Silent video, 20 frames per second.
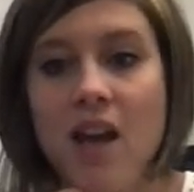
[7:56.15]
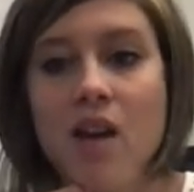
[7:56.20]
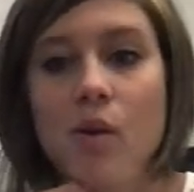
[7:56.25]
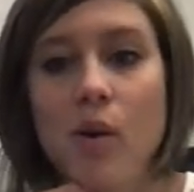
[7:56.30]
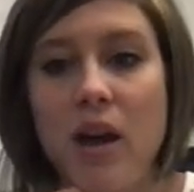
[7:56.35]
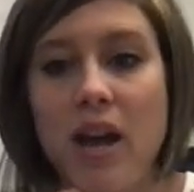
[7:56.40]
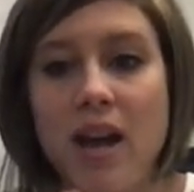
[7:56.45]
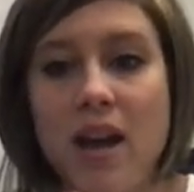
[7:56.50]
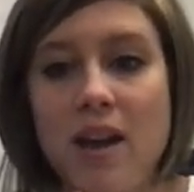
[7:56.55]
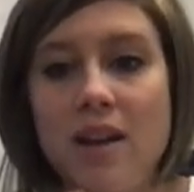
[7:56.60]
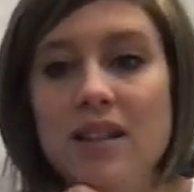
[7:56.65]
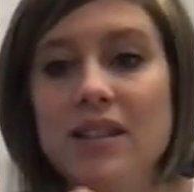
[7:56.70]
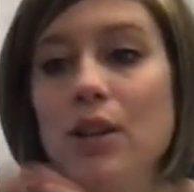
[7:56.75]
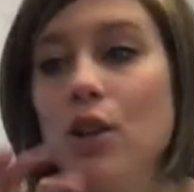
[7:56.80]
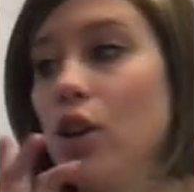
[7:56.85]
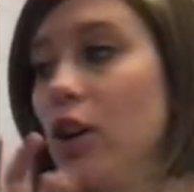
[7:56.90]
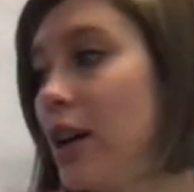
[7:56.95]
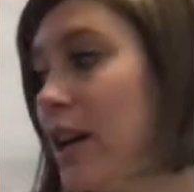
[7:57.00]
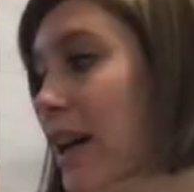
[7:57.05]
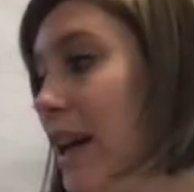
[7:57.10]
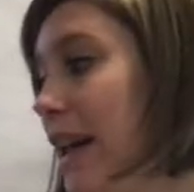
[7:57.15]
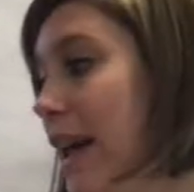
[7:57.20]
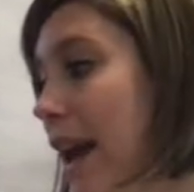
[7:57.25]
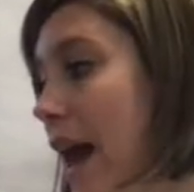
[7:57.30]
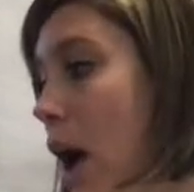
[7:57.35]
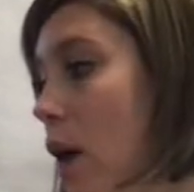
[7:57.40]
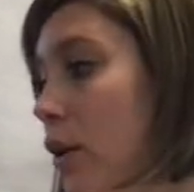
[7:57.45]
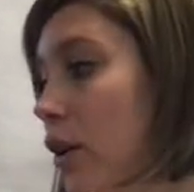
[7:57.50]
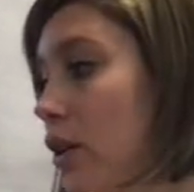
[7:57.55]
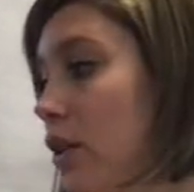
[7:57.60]
Okay, so you're going to get
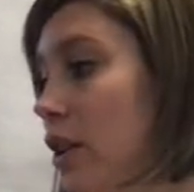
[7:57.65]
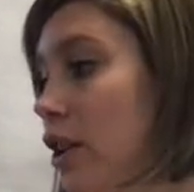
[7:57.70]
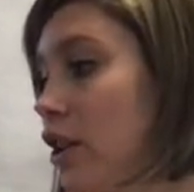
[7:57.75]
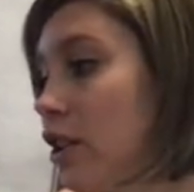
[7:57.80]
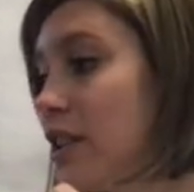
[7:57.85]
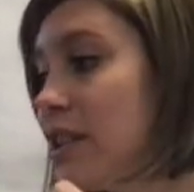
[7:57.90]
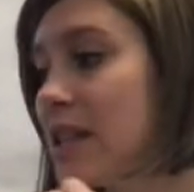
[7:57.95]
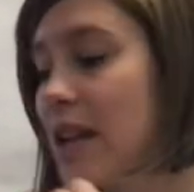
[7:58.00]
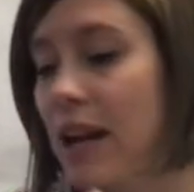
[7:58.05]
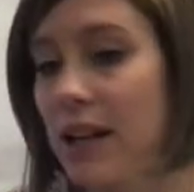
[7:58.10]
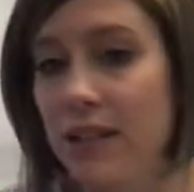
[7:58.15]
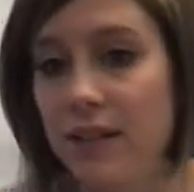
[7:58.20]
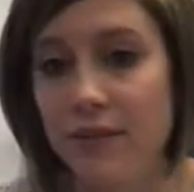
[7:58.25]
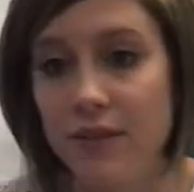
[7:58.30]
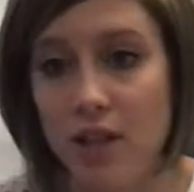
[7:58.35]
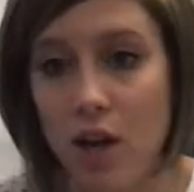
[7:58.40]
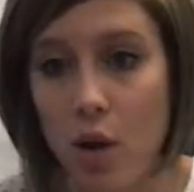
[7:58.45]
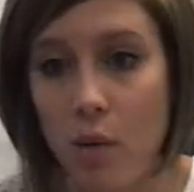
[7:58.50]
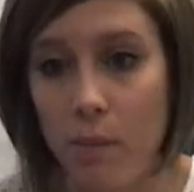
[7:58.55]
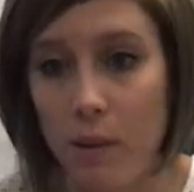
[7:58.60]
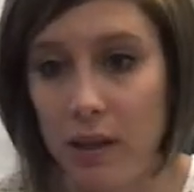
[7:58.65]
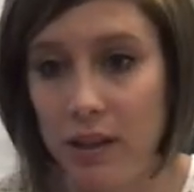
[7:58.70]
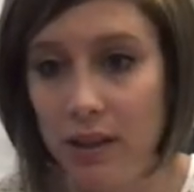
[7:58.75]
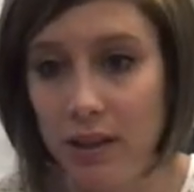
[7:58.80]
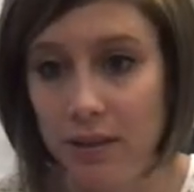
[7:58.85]
out your little detective's notebook.